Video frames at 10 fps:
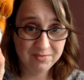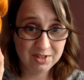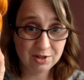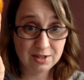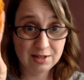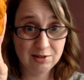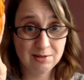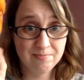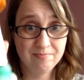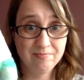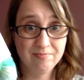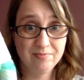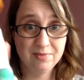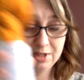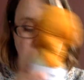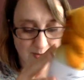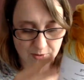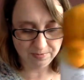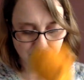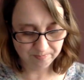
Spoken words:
So that's this one.